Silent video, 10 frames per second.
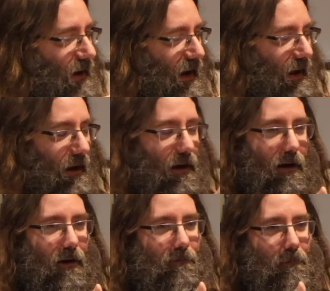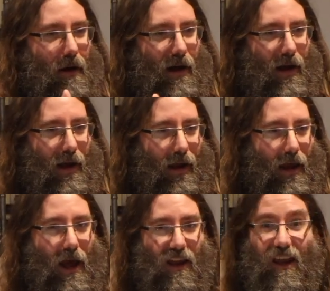writing of my
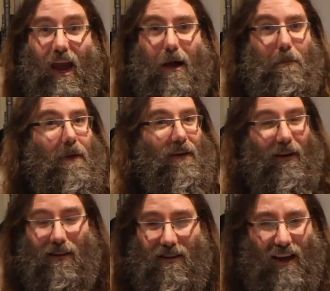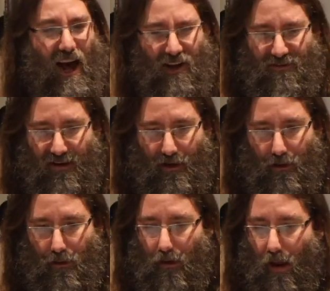name, Nicholas
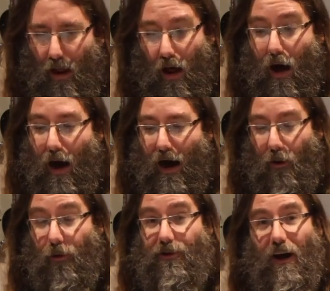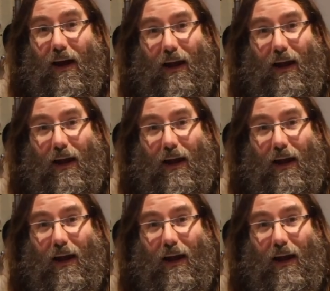Asphodel. I will try